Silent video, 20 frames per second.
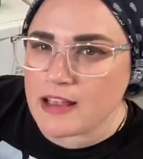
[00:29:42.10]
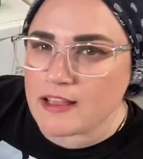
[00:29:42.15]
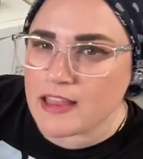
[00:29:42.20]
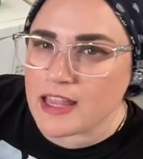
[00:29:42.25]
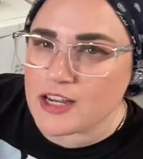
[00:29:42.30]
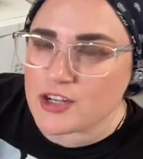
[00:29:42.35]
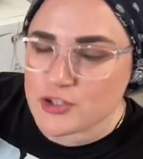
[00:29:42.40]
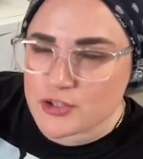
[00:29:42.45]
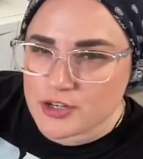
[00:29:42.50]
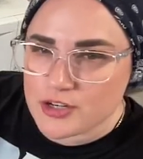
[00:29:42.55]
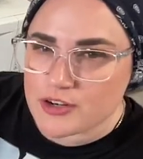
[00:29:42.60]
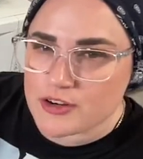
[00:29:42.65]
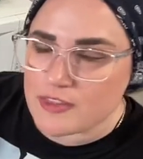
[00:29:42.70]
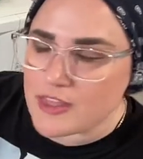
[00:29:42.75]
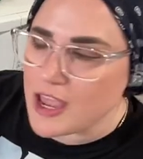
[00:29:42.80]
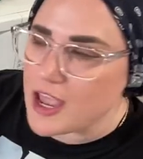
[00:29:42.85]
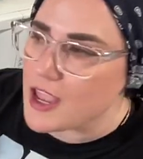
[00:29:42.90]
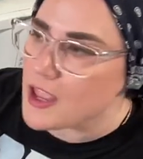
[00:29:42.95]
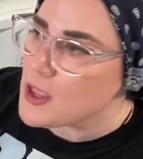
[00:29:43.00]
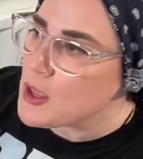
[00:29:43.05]
like trigger
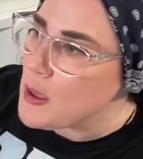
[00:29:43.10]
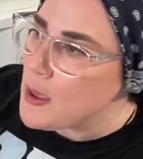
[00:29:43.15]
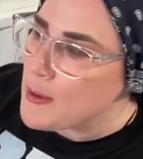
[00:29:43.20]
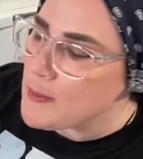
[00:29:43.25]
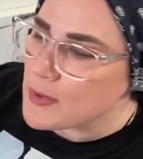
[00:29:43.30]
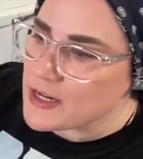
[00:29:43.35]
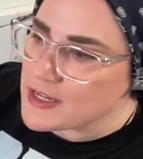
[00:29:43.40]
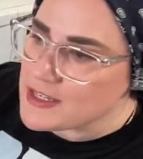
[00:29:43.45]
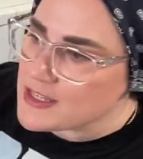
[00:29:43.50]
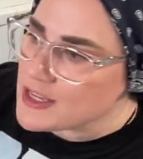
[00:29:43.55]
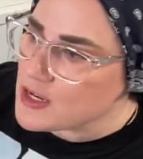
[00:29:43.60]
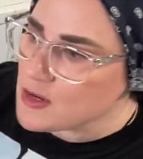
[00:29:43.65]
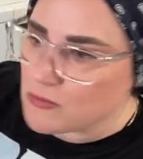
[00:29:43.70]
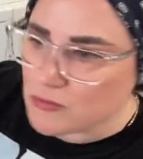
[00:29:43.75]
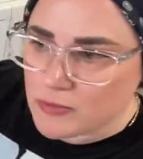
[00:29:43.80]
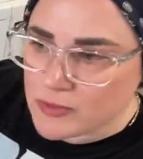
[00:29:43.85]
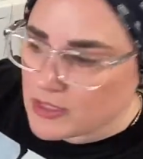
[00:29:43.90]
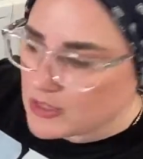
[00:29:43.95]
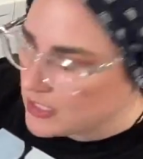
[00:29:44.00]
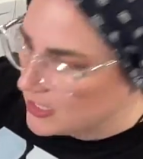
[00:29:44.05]
that. But it's like
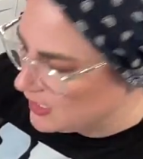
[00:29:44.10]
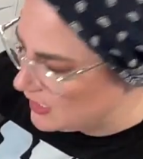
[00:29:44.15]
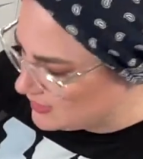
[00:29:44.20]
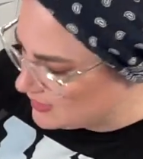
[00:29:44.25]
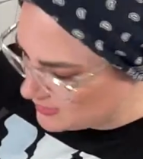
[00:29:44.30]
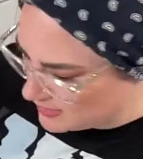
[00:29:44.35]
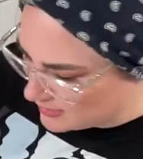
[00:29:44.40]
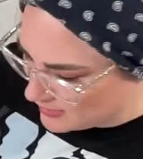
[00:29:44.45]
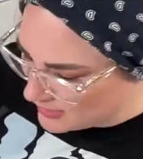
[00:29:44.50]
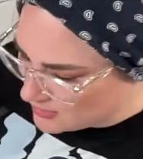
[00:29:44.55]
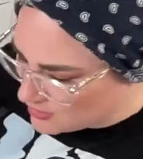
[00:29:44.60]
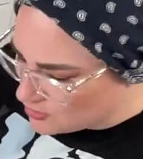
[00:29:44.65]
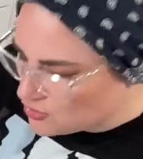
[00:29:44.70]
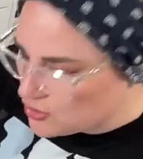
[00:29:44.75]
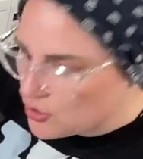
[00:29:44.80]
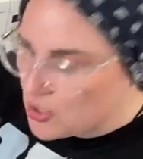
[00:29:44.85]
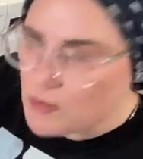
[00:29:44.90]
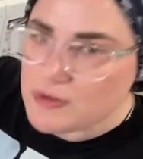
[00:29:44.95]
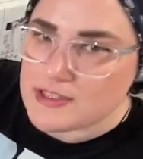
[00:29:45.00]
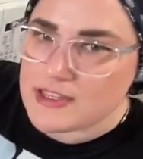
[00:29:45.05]
really easy. Like the
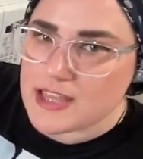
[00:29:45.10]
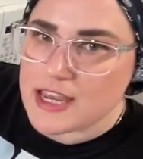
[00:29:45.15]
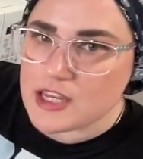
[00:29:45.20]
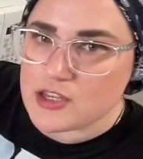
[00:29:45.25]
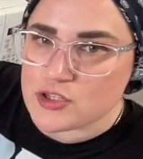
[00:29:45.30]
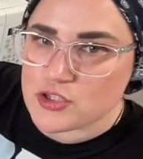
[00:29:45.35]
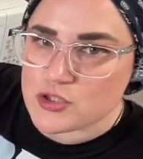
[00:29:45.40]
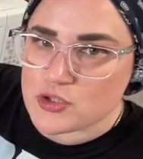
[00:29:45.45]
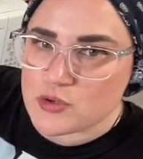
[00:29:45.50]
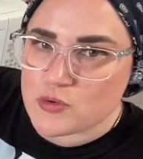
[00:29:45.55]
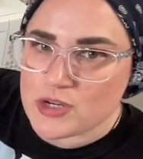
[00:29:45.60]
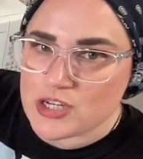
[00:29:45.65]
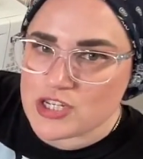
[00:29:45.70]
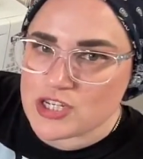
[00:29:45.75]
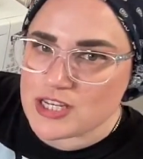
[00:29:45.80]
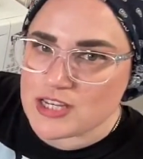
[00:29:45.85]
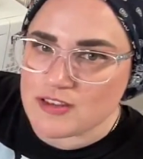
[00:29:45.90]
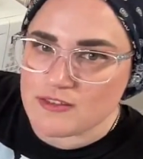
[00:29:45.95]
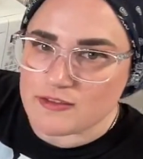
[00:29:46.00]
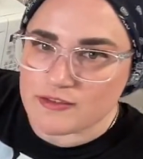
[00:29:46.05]
dough is like
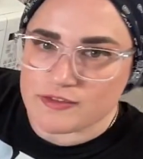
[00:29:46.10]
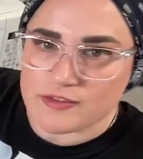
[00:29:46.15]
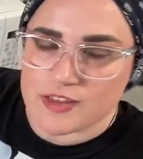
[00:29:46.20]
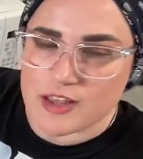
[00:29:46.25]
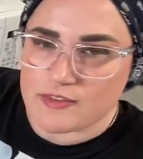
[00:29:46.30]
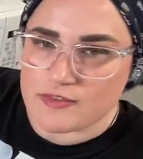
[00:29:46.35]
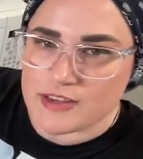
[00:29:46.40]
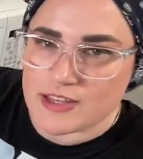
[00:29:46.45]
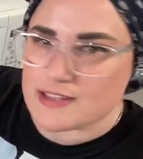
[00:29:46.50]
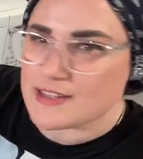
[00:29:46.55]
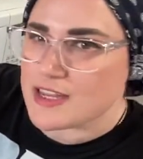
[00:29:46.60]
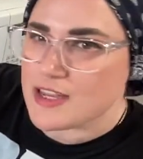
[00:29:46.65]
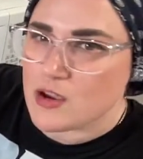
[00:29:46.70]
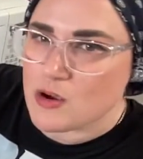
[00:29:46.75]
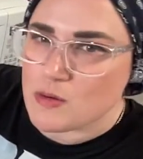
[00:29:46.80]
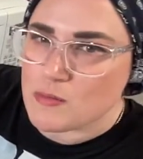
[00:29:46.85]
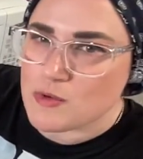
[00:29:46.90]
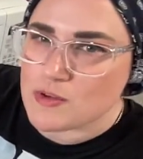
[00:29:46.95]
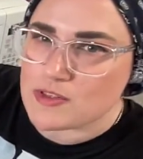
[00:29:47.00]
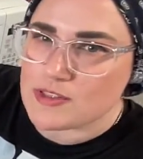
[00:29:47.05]
squishy and fluffy. It's like
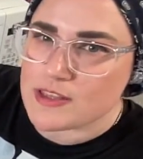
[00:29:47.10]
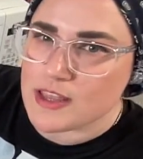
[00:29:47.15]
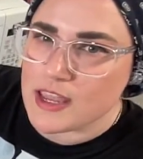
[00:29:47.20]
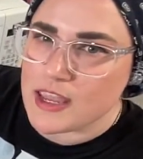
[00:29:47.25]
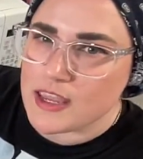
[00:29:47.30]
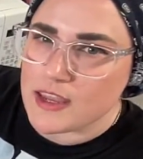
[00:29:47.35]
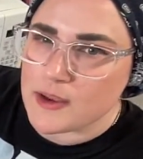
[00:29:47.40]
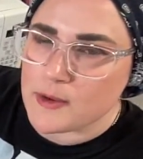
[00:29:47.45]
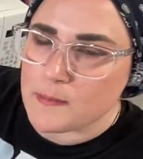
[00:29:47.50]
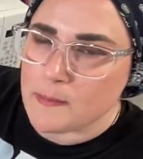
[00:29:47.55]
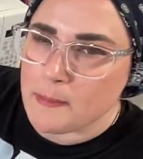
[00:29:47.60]
almost like